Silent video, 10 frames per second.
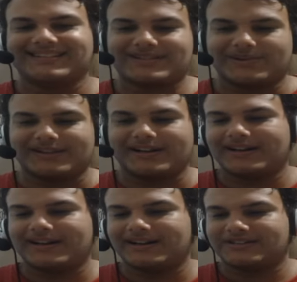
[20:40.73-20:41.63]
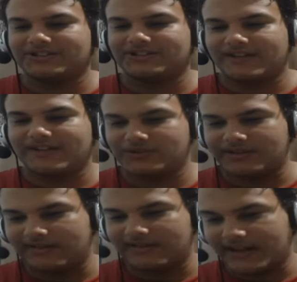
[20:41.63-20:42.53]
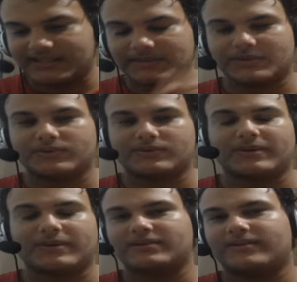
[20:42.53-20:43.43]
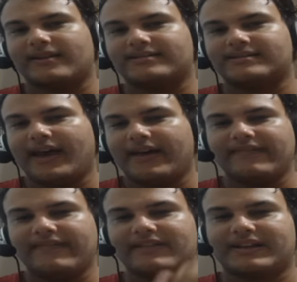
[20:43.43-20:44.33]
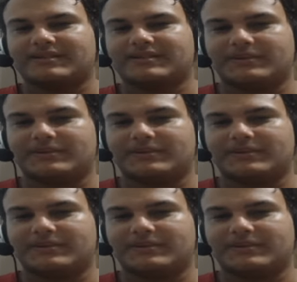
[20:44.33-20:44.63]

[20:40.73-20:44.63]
Sorry, just have to see the next episode. So I see you guys in the next